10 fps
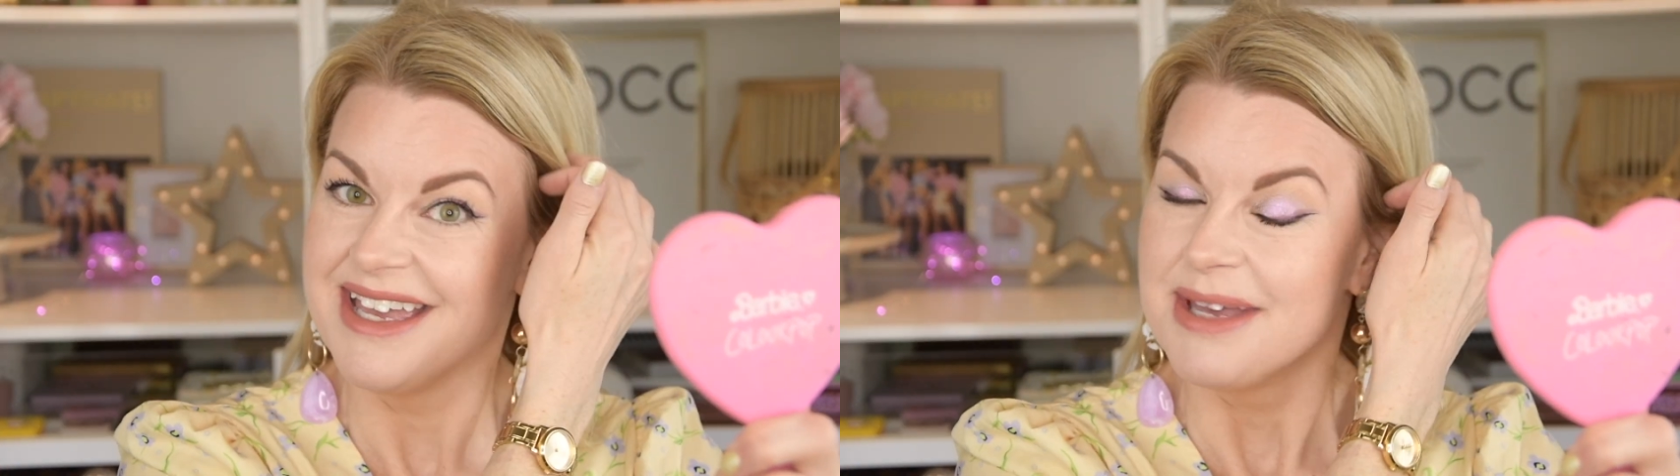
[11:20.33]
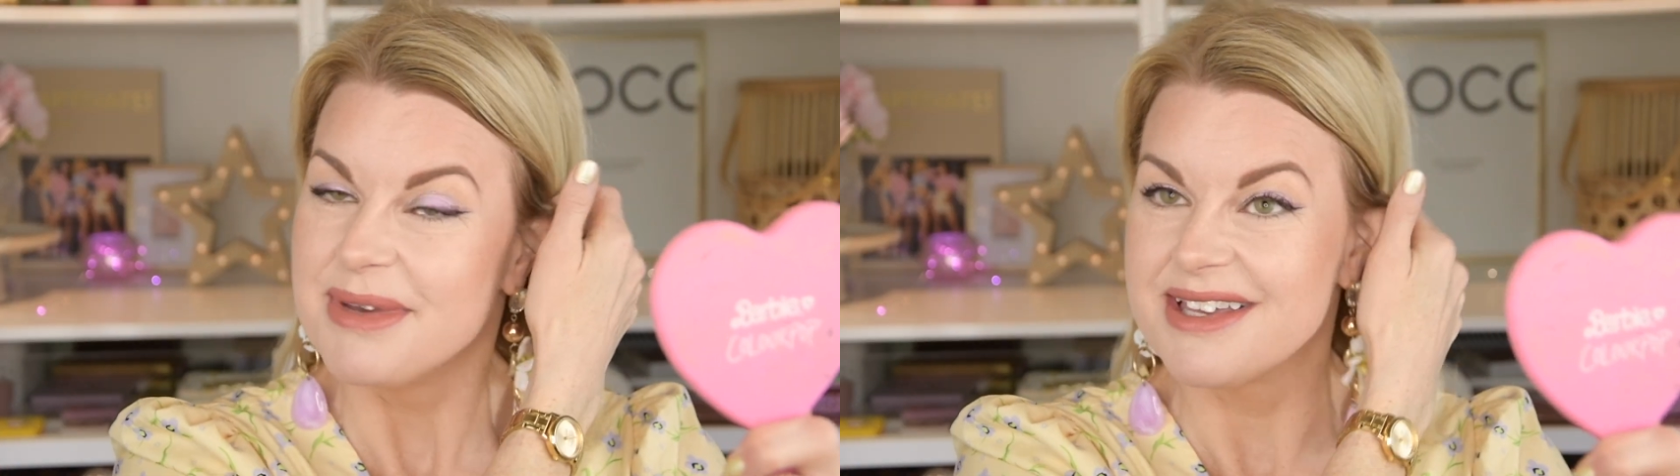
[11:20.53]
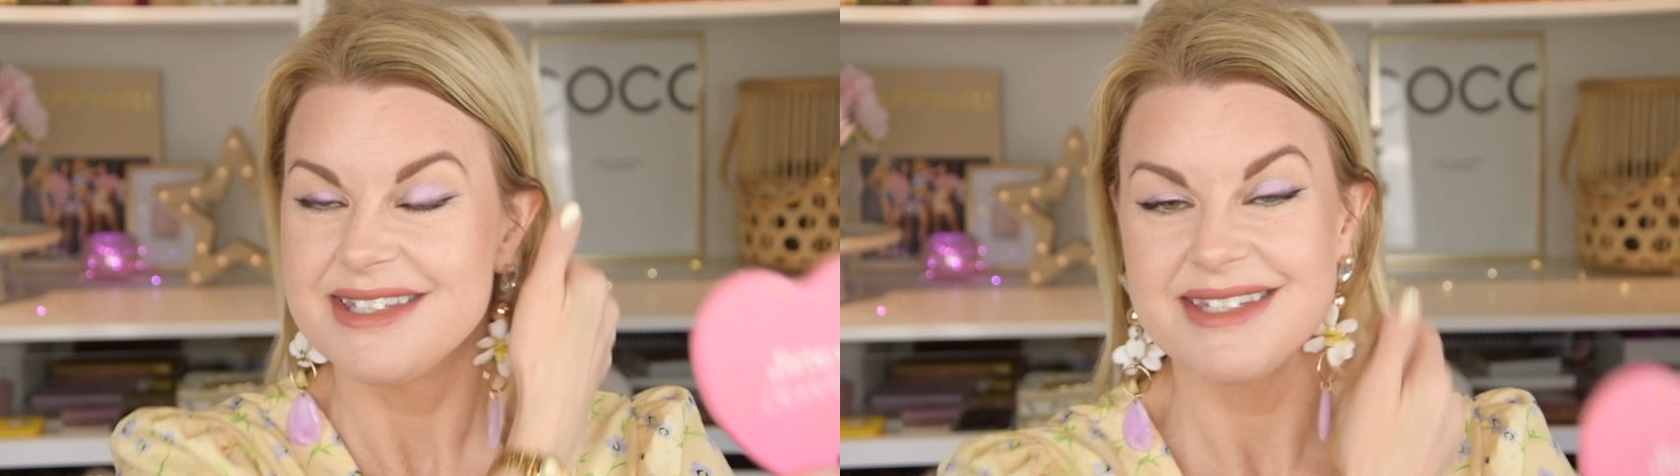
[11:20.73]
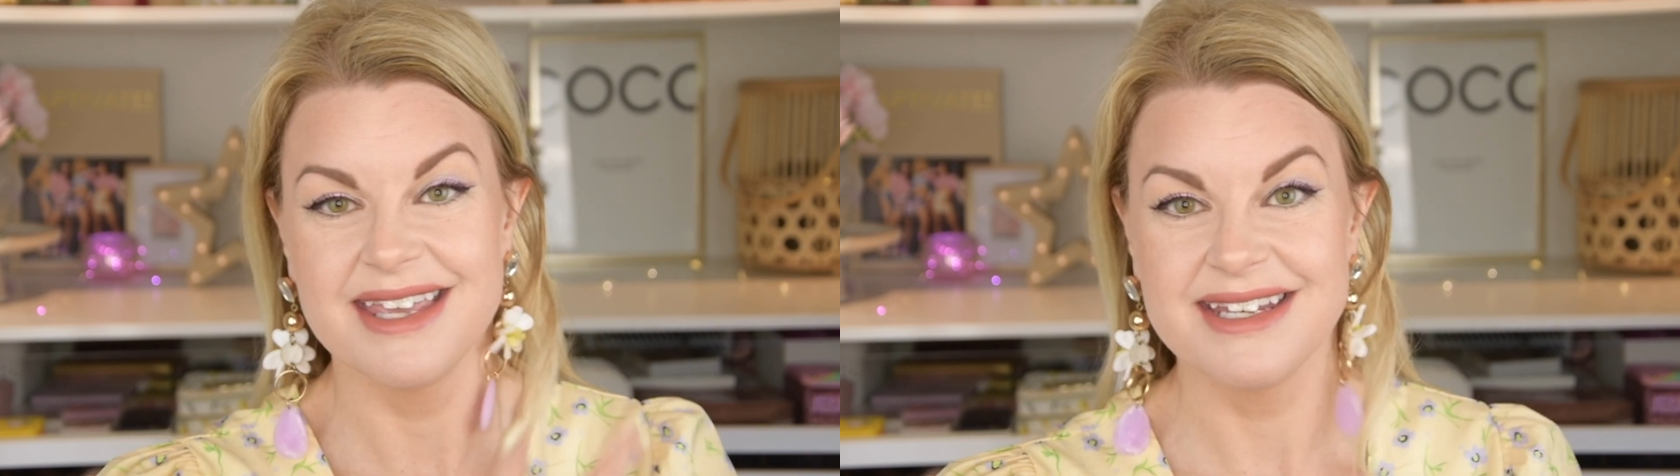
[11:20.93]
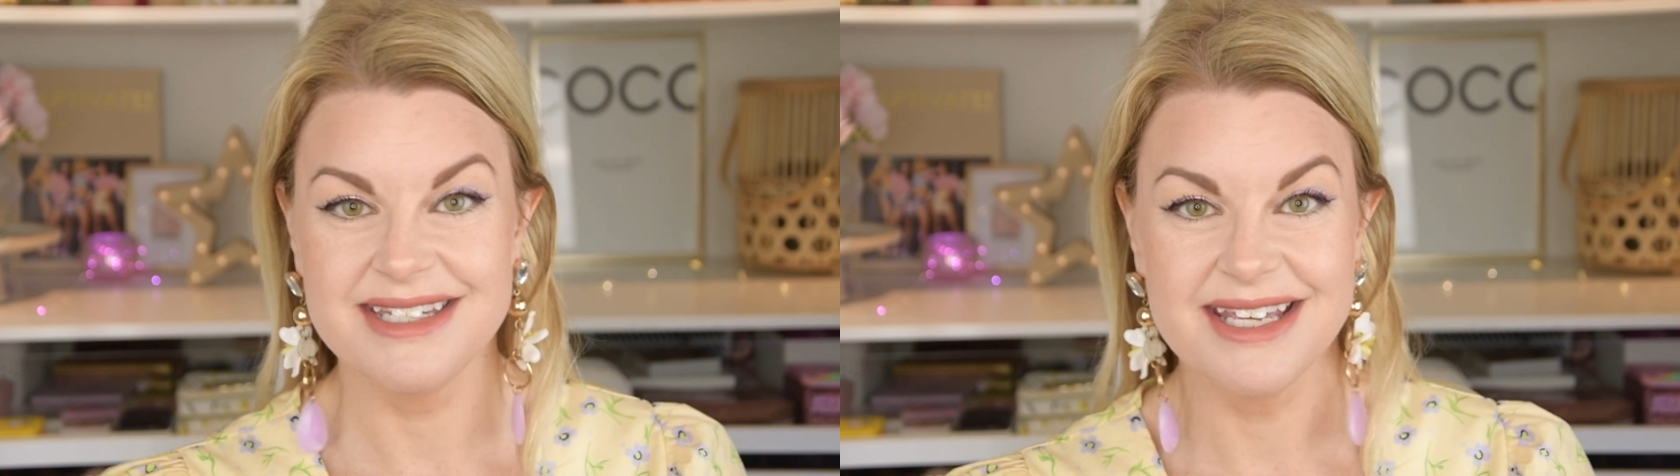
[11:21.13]
because
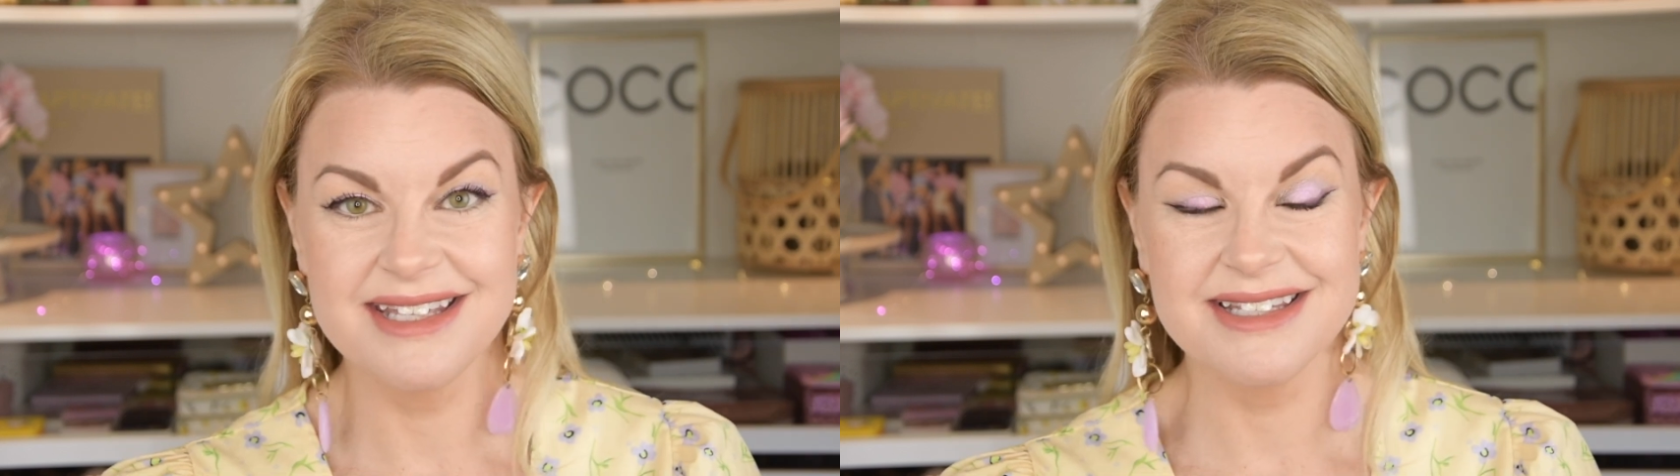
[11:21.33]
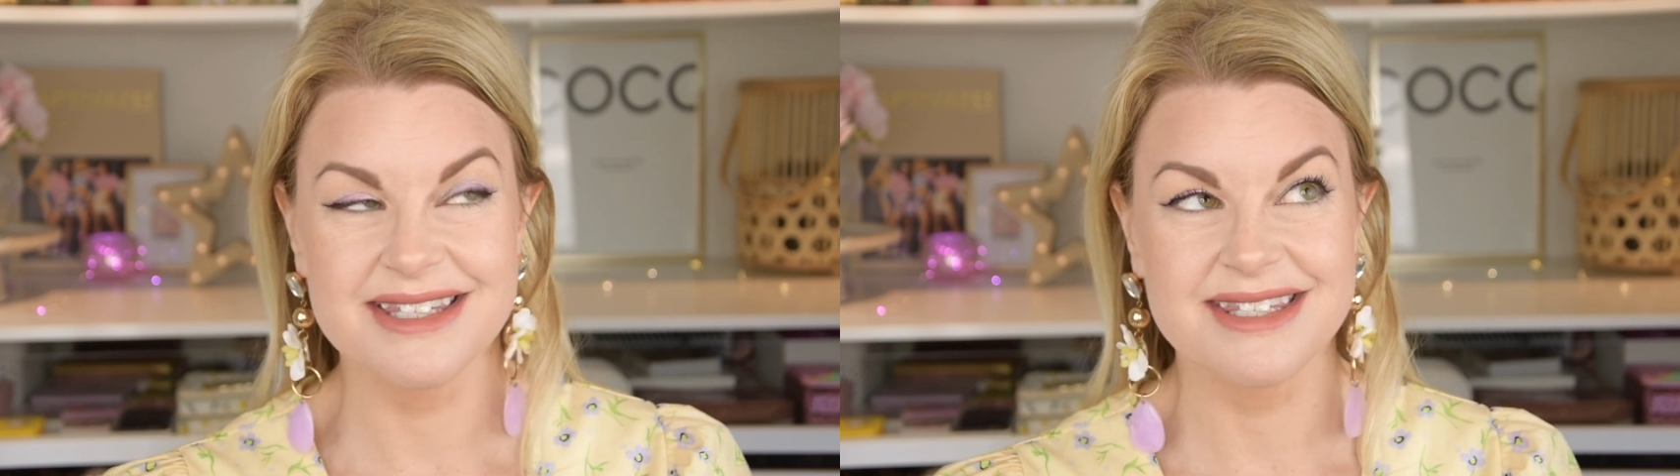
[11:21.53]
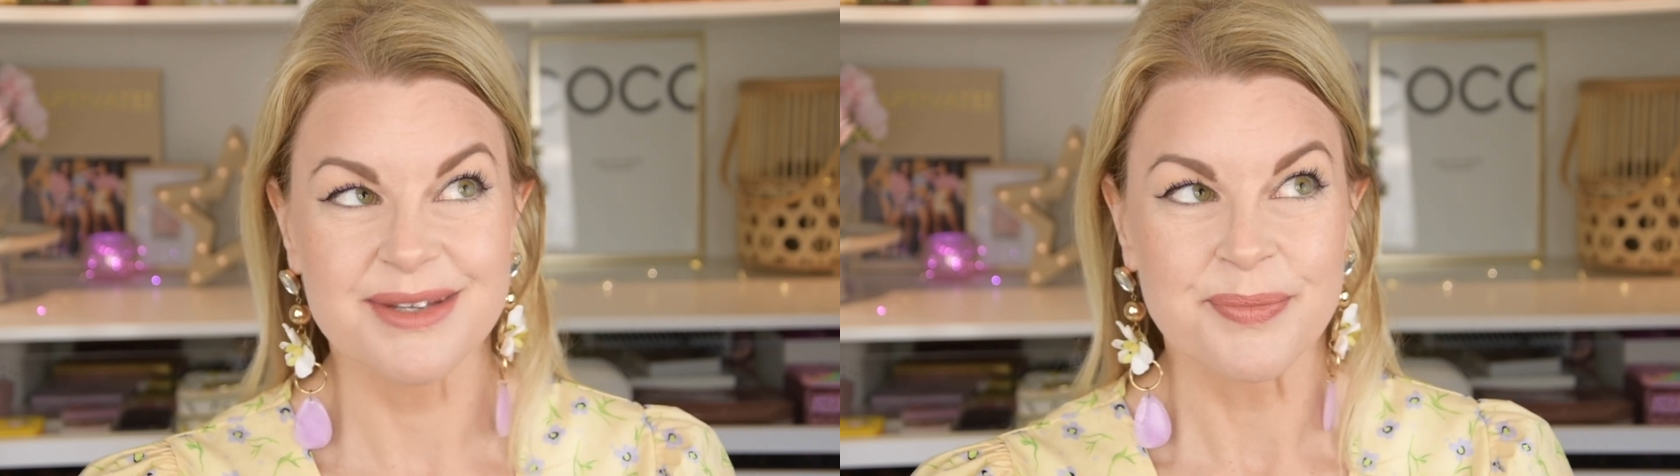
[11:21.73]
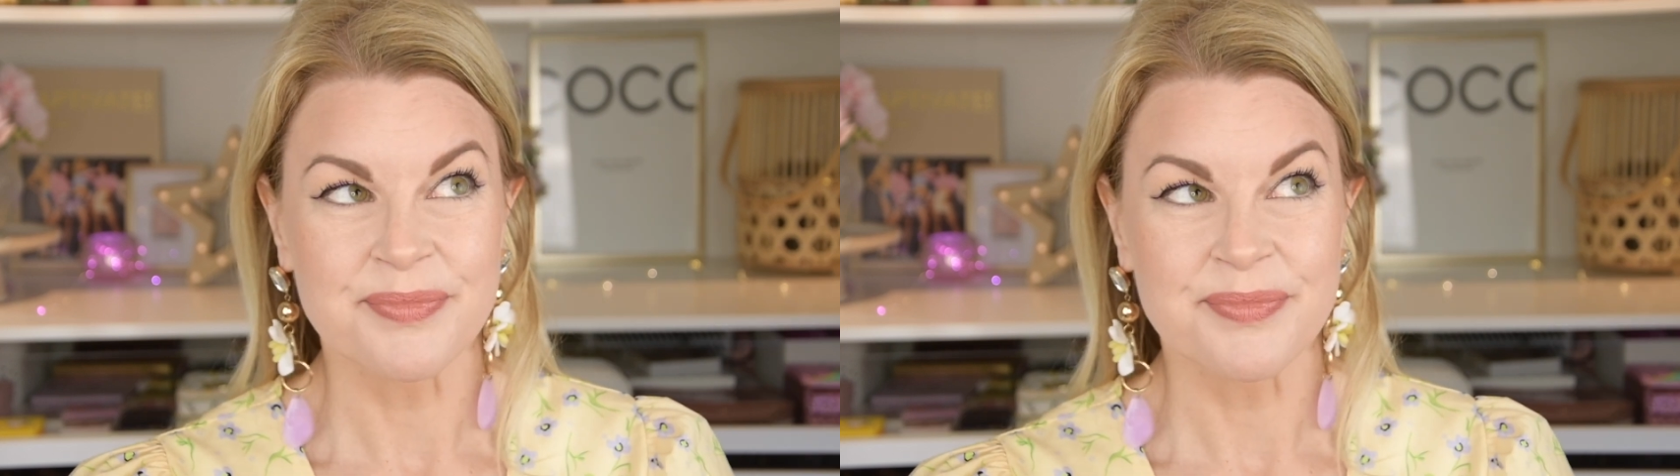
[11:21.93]
skin tints,